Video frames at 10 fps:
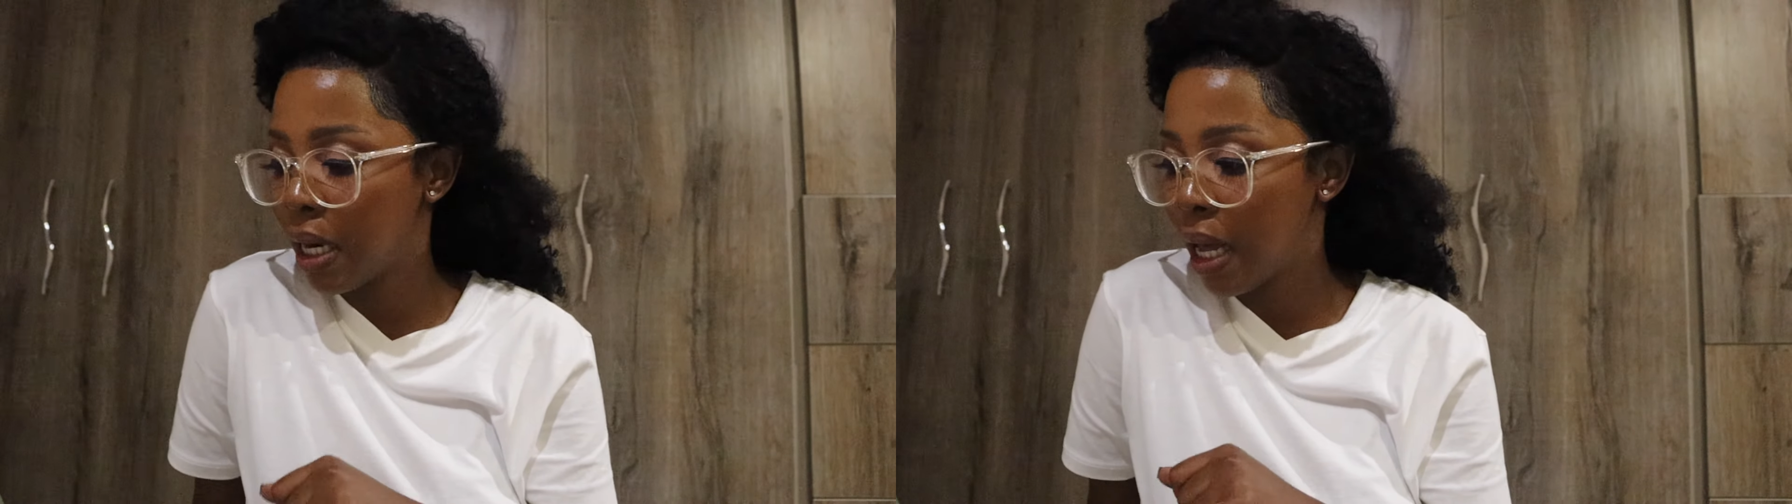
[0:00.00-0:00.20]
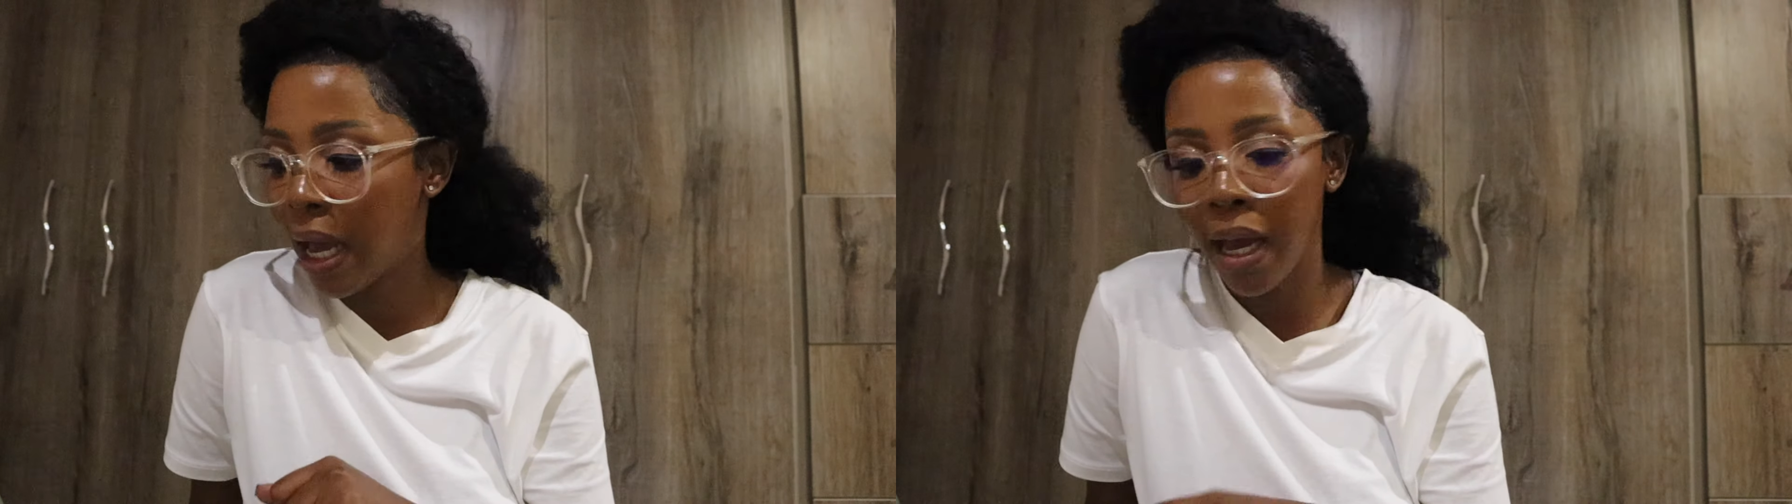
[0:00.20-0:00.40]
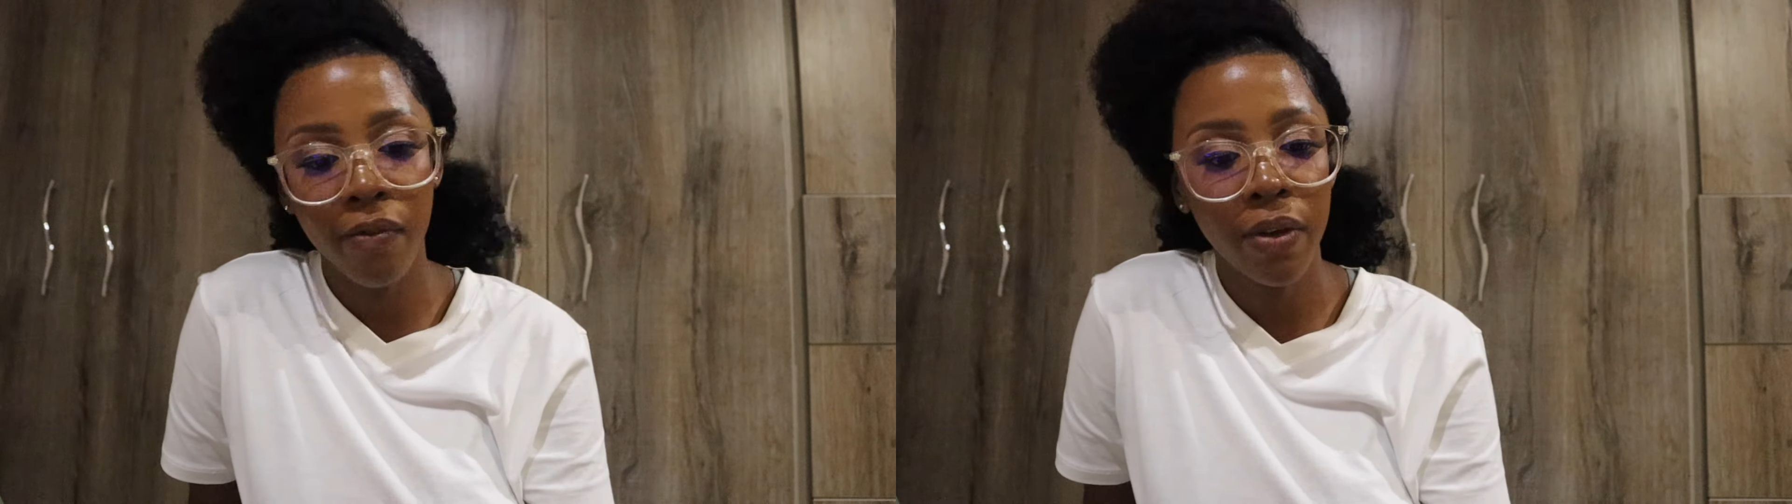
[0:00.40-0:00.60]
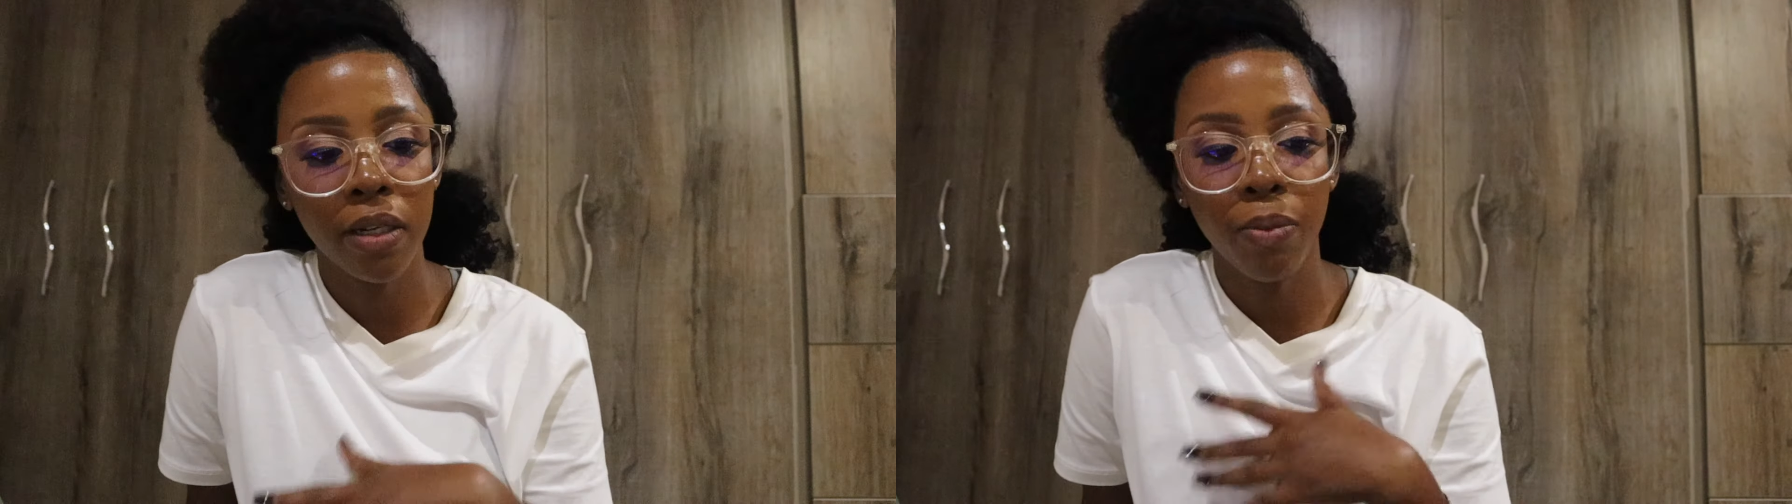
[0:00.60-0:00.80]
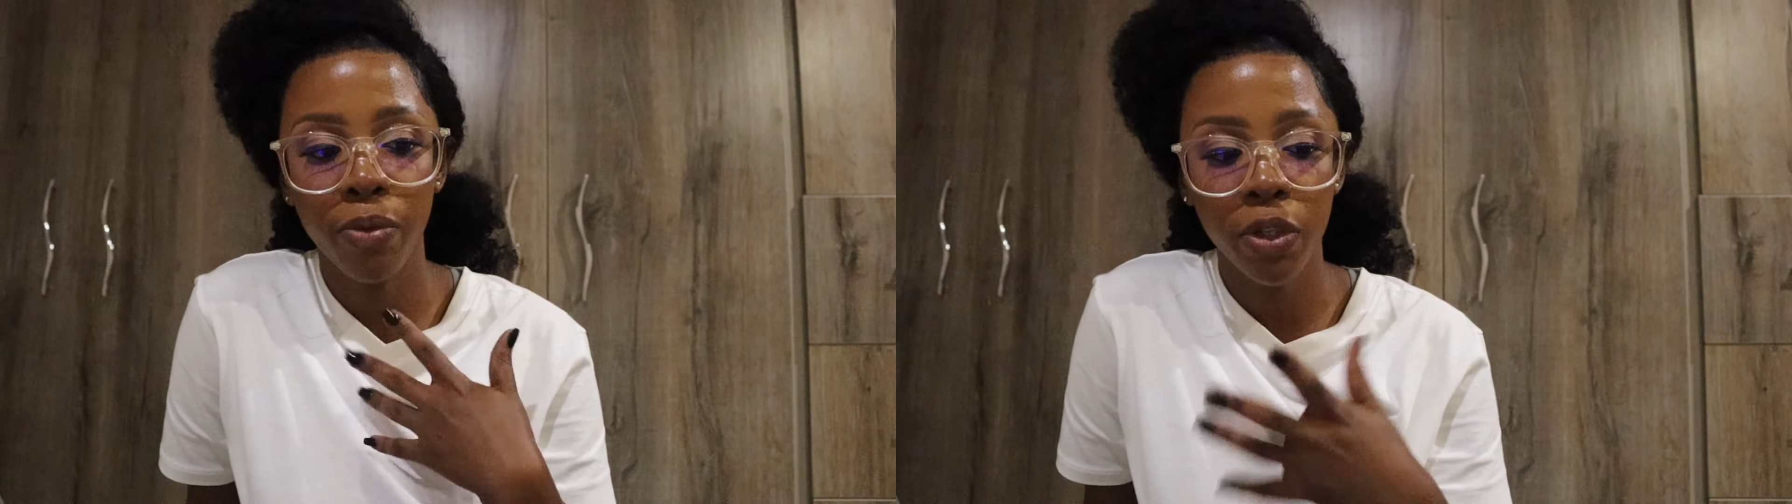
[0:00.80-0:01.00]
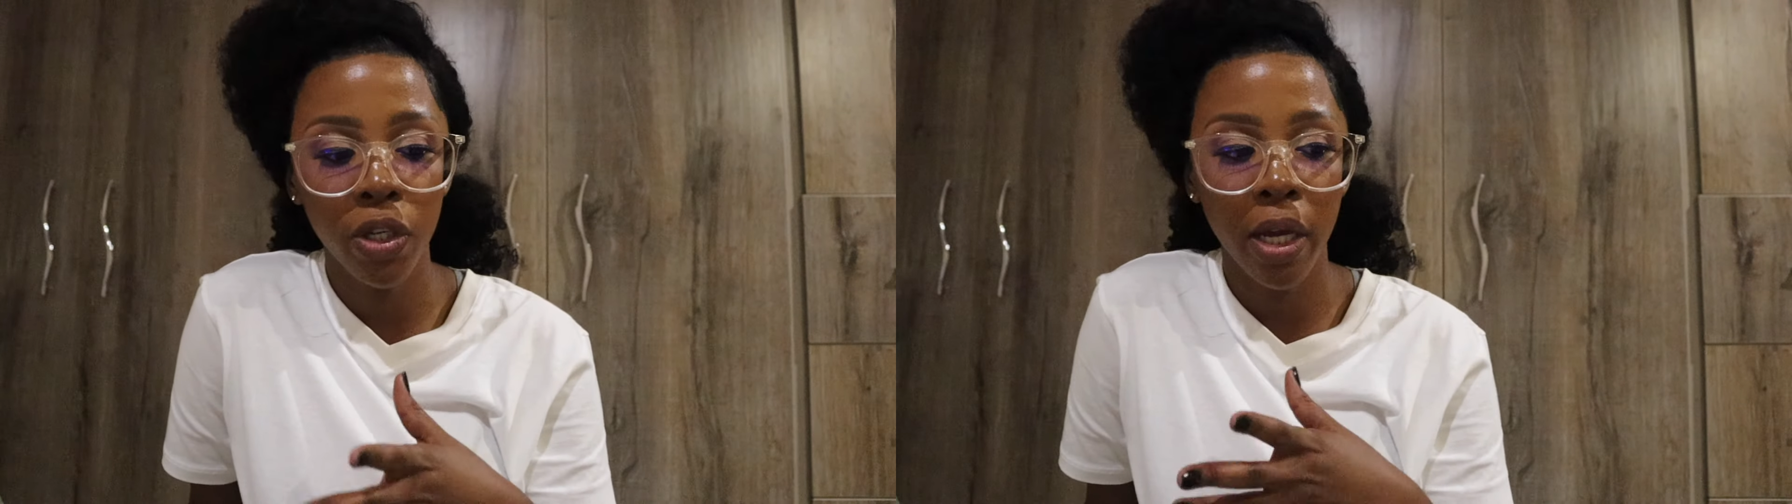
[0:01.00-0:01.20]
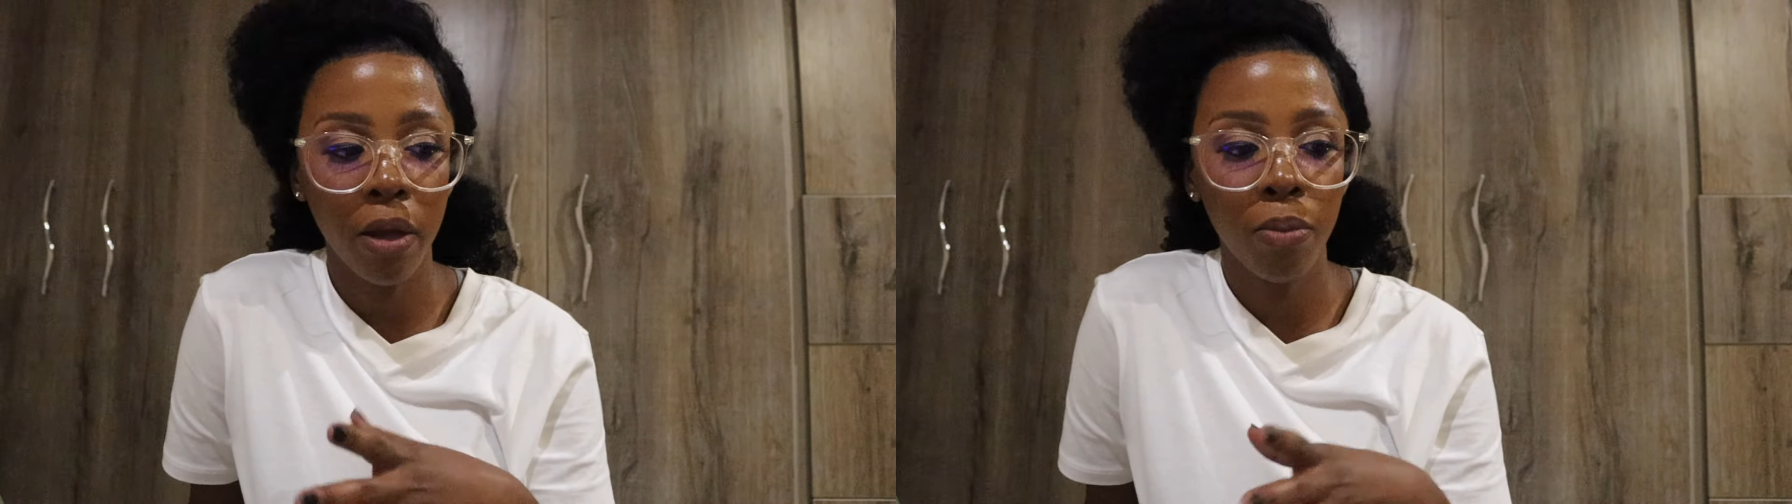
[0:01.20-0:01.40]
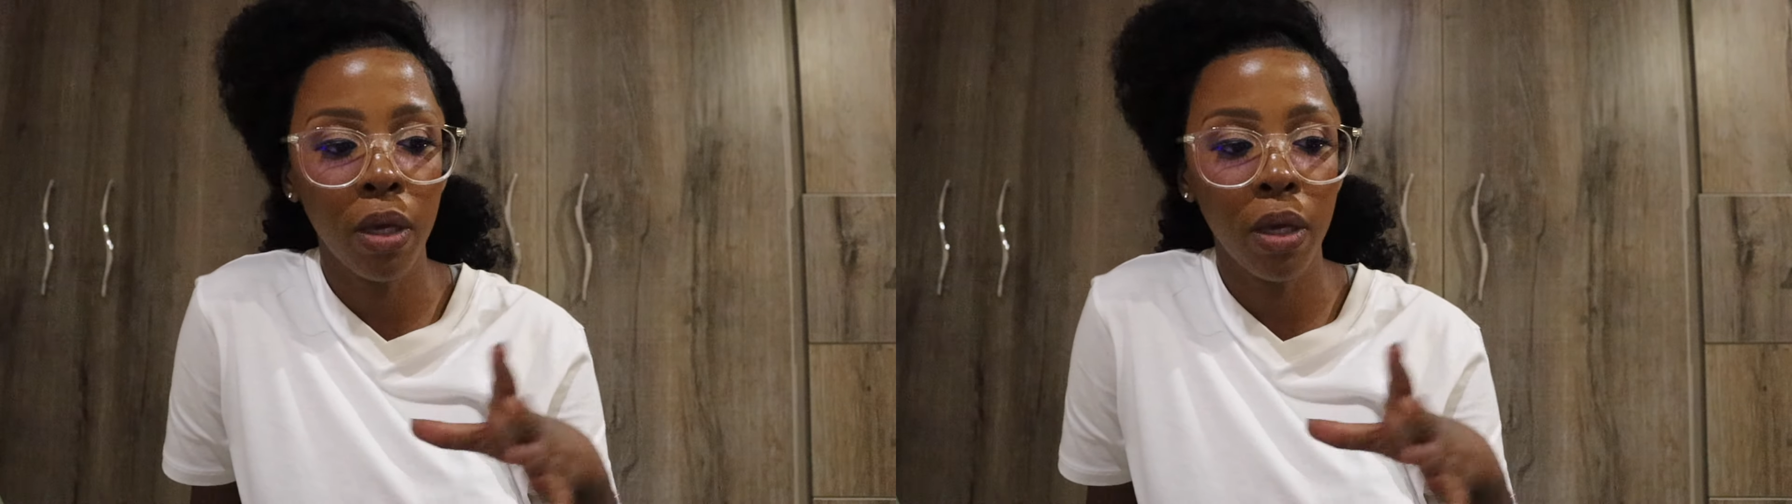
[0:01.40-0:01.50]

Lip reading: alive and appreciating